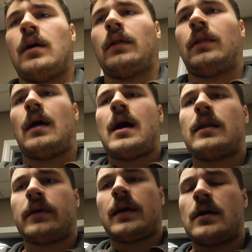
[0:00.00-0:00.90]
a
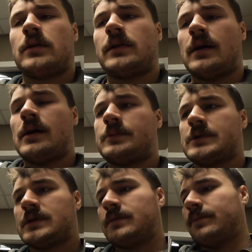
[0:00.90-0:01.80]
lot of
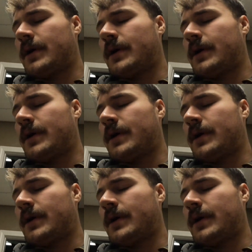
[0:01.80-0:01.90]
countertops